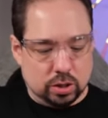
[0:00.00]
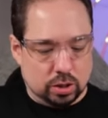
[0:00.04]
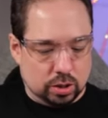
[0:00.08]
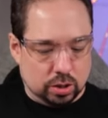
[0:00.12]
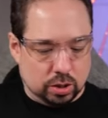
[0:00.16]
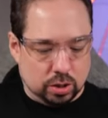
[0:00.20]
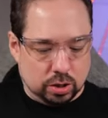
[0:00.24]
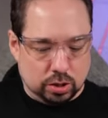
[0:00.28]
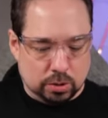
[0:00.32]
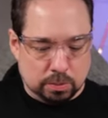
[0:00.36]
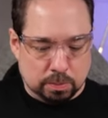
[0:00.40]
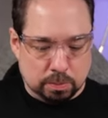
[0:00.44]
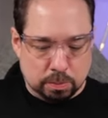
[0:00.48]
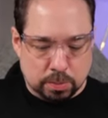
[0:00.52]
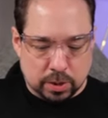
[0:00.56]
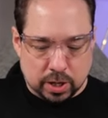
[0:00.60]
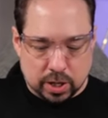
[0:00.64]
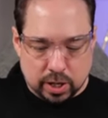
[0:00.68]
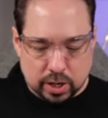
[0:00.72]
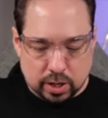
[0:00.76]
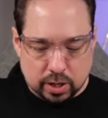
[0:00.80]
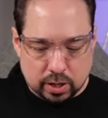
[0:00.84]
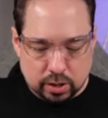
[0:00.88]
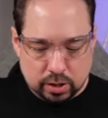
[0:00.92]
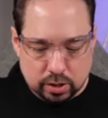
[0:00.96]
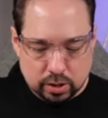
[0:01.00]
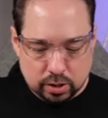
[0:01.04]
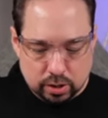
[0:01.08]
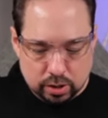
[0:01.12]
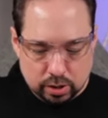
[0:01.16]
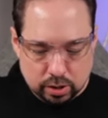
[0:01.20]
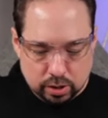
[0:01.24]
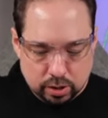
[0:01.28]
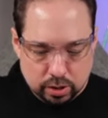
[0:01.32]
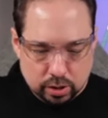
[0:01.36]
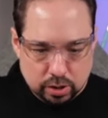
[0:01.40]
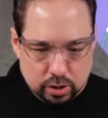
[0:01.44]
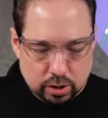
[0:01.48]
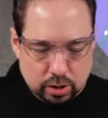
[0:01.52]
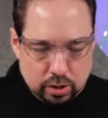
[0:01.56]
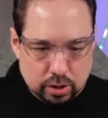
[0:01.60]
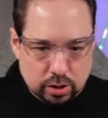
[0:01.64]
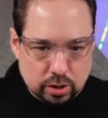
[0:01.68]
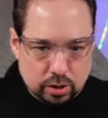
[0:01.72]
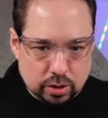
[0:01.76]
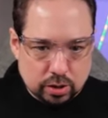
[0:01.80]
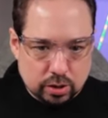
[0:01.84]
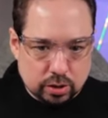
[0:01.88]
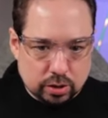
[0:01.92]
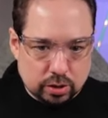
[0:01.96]
on the back,
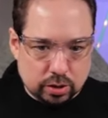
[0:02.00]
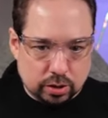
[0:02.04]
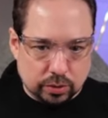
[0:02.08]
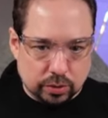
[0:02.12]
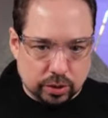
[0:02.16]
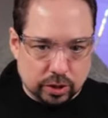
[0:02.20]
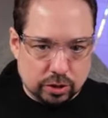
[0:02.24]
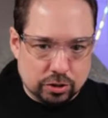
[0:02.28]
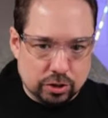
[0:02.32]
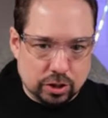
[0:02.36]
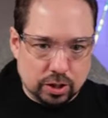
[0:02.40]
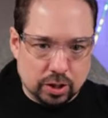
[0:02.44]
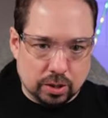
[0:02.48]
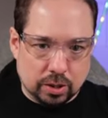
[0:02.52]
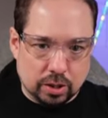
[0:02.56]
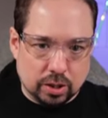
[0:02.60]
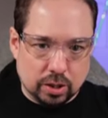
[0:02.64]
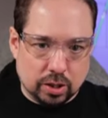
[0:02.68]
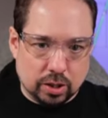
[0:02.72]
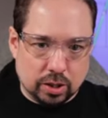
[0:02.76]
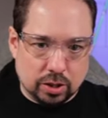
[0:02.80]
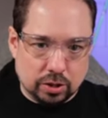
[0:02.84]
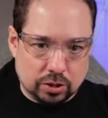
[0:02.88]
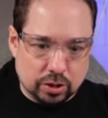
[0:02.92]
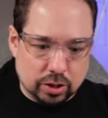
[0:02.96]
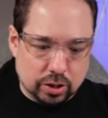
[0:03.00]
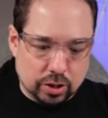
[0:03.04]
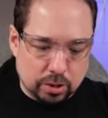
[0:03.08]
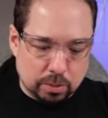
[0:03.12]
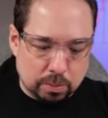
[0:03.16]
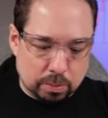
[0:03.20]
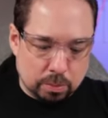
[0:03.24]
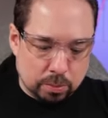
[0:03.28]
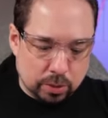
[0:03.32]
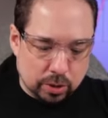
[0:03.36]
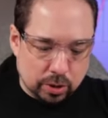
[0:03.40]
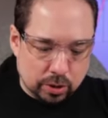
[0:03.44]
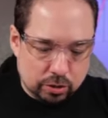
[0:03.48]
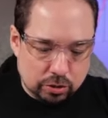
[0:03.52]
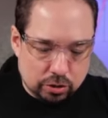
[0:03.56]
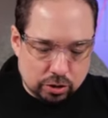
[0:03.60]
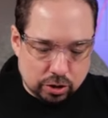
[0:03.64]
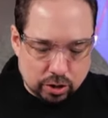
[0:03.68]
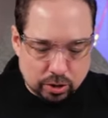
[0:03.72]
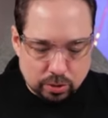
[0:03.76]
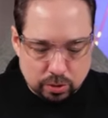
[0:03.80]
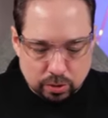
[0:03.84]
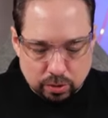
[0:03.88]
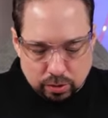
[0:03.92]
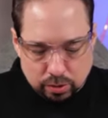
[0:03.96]
there is a... is that a punch
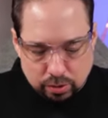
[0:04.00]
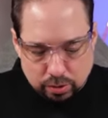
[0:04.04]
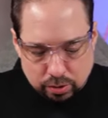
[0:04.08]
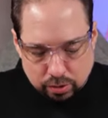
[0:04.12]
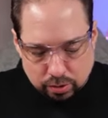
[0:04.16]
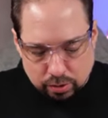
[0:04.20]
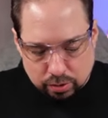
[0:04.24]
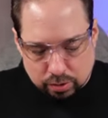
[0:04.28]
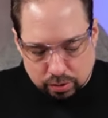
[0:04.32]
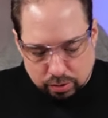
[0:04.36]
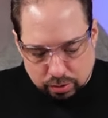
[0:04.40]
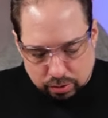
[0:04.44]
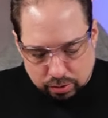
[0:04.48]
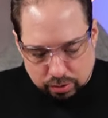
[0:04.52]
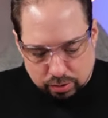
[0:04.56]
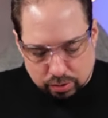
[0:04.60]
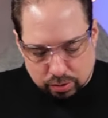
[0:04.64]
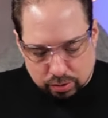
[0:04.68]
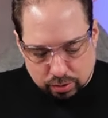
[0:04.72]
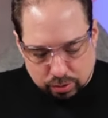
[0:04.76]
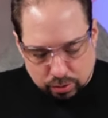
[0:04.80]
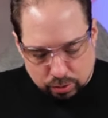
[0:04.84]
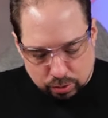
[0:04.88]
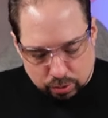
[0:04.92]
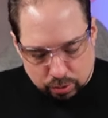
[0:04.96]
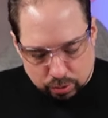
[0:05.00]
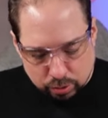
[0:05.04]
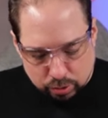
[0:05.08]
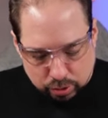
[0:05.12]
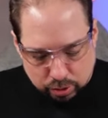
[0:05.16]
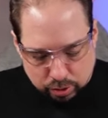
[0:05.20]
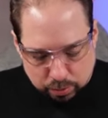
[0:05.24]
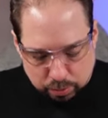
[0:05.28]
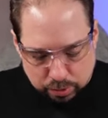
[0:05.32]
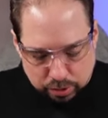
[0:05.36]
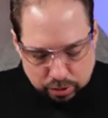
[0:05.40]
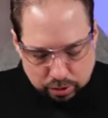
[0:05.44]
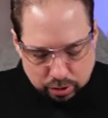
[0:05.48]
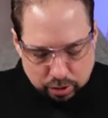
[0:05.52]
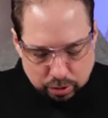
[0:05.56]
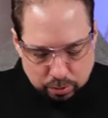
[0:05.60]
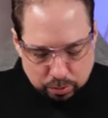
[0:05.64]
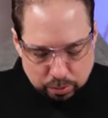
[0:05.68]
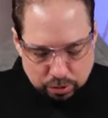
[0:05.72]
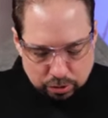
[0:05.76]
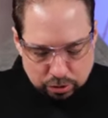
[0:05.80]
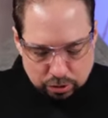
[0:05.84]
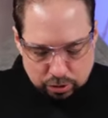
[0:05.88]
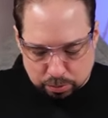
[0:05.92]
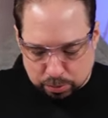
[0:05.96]
out? Or how am
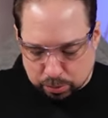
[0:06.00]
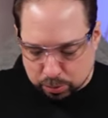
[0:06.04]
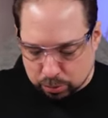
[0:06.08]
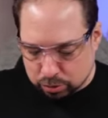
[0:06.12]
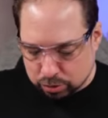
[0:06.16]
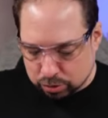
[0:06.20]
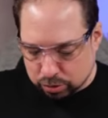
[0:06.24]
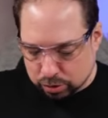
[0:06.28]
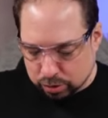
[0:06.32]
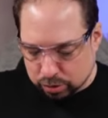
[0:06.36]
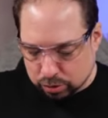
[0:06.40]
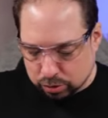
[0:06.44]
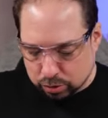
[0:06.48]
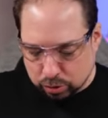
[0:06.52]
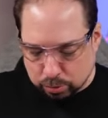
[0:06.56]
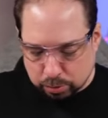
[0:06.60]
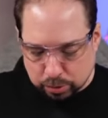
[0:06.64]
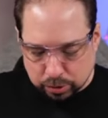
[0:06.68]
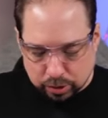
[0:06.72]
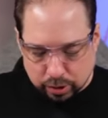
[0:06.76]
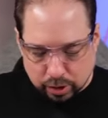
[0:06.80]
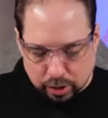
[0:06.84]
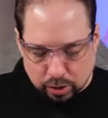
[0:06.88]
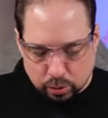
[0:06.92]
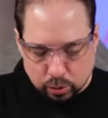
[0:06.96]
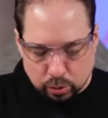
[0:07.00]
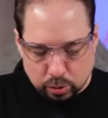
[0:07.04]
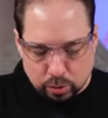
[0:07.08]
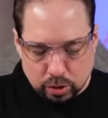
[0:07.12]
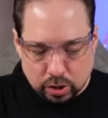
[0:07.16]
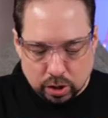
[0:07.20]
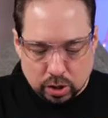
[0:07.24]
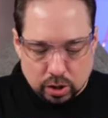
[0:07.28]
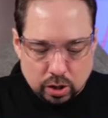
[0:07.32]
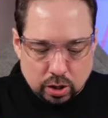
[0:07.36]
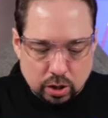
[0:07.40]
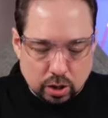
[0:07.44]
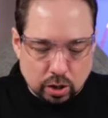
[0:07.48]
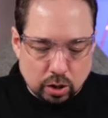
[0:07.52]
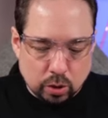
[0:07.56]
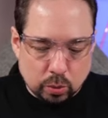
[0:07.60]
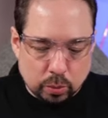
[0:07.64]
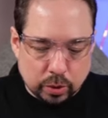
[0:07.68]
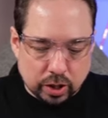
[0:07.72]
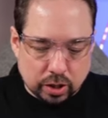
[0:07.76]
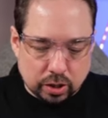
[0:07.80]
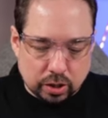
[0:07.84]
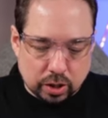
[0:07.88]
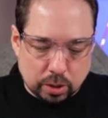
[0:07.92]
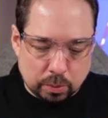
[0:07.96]
I supposed to interpret that? Or, oh
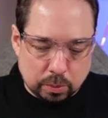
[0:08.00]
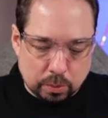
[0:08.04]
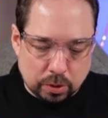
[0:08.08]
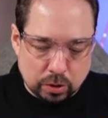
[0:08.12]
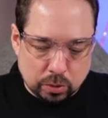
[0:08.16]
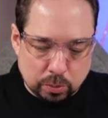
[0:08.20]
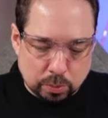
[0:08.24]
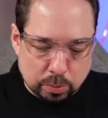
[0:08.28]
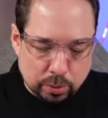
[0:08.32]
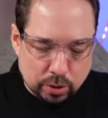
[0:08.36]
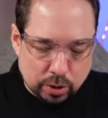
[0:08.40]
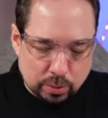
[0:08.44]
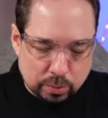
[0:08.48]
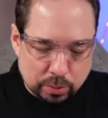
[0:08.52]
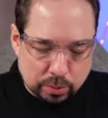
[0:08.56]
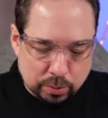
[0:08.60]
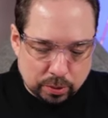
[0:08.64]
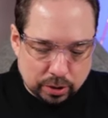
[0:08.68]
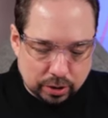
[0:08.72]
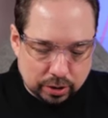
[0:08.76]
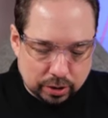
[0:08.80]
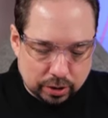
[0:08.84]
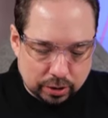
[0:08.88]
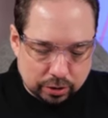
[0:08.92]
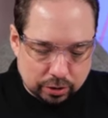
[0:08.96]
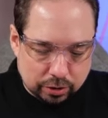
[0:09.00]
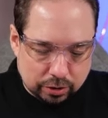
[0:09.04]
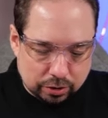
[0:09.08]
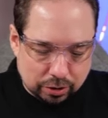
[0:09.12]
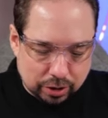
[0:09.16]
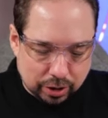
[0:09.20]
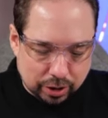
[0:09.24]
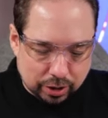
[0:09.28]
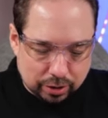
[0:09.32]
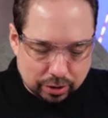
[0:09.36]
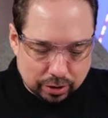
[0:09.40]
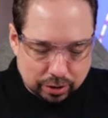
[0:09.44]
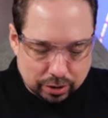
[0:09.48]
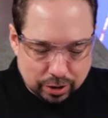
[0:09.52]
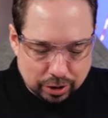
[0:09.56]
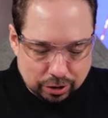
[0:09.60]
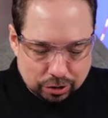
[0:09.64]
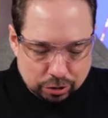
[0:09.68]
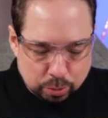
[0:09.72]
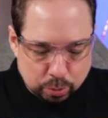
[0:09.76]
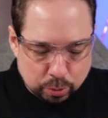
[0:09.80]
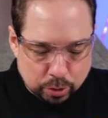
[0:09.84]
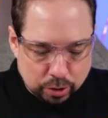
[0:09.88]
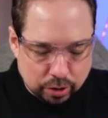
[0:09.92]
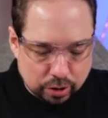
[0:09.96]
wait, you probably need to stick
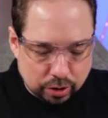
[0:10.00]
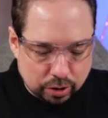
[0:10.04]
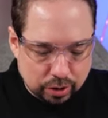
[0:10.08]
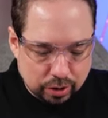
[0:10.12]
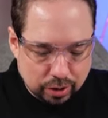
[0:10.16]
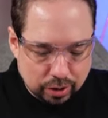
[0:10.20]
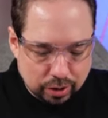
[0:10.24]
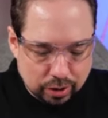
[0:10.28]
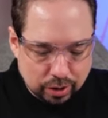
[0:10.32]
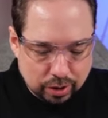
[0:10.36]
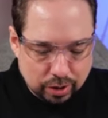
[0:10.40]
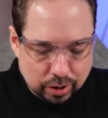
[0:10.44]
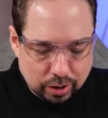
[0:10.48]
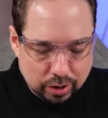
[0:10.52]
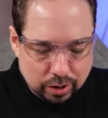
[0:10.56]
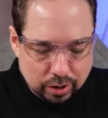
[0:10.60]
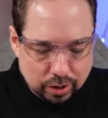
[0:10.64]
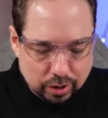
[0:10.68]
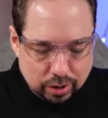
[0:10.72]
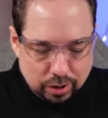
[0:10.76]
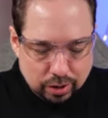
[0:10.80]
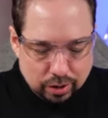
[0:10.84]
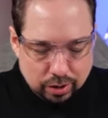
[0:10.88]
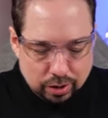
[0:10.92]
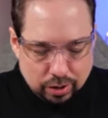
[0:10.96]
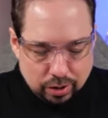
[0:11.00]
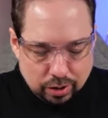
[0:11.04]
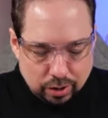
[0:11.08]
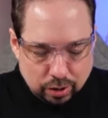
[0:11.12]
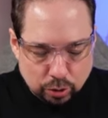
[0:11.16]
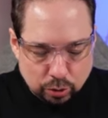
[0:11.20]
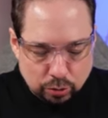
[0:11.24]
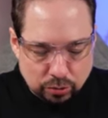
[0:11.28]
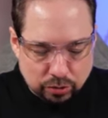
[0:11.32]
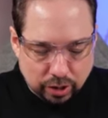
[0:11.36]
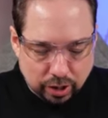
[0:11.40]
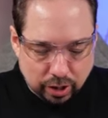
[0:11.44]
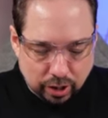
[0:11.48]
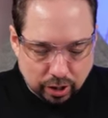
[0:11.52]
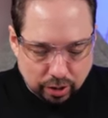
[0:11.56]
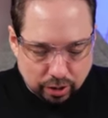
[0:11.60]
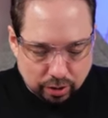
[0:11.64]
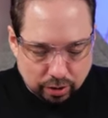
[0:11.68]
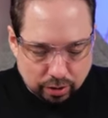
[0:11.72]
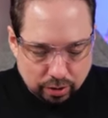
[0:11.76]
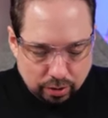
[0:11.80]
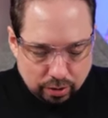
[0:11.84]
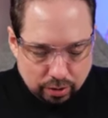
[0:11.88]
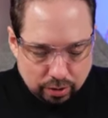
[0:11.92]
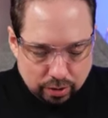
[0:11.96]
this one over
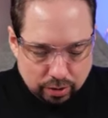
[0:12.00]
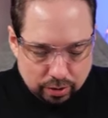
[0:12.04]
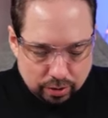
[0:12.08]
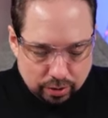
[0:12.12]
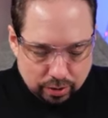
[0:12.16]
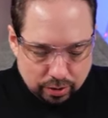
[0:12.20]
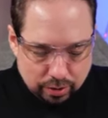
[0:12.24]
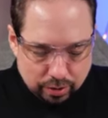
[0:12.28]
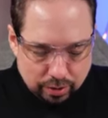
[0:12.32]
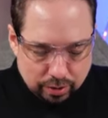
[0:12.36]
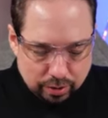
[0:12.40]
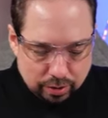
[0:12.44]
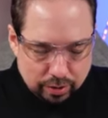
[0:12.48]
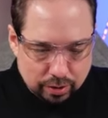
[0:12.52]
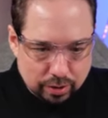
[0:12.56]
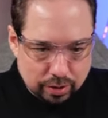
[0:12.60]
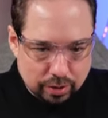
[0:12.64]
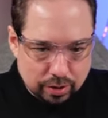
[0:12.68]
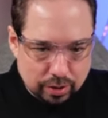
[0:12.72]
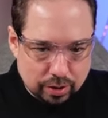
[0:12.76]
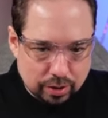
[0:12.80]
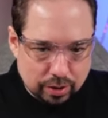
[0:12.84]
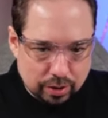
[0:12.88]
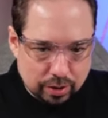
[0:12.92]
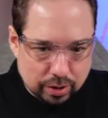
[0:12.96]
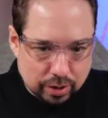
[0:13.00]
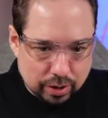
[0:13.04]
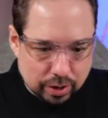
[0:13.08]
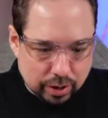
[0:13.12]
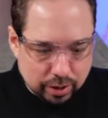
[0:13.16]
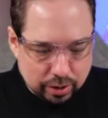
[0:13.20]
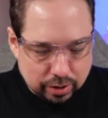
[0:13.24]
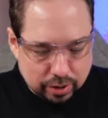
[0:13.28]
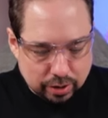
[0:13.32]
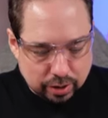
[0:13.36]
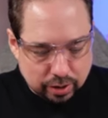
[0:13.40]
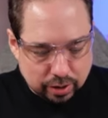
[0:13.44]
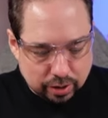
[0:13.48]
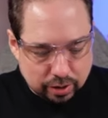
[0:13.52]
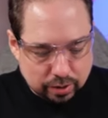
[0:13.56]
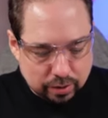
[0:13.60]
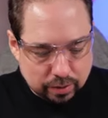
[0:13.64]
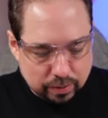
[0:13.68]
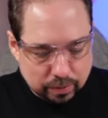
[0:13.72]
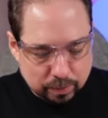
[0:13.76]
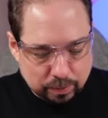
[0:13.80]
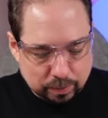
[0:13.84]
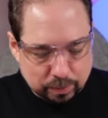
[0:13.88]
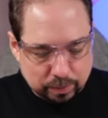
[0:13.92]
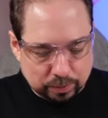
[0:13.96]
here. And then
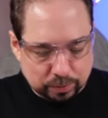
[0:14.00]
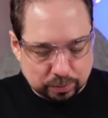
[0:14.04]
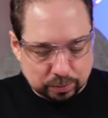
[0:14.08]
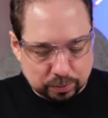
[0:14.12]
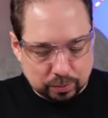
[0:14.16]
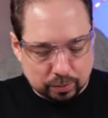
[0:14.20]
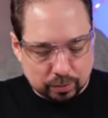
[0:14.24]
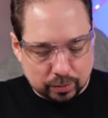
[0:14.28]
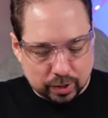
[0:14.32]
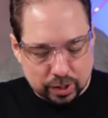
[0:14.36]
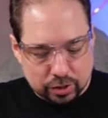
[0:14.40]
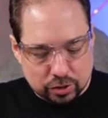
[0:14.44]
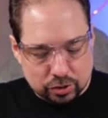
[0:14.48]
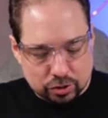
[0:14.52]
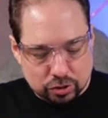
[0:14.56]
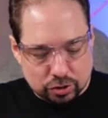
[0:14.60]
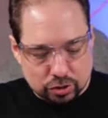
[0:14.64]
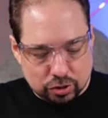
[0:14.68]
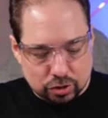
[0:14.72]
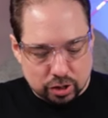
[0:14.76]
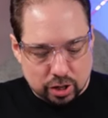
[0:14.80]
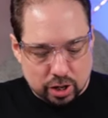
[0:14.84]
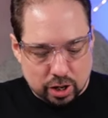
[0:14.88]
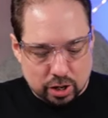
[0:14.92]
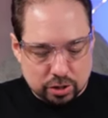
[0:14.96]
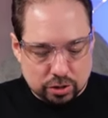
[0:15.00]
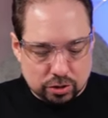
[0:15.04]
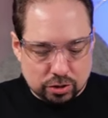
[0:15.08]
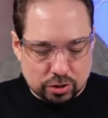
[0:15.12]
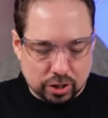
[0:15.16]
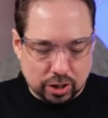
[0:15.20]
it slots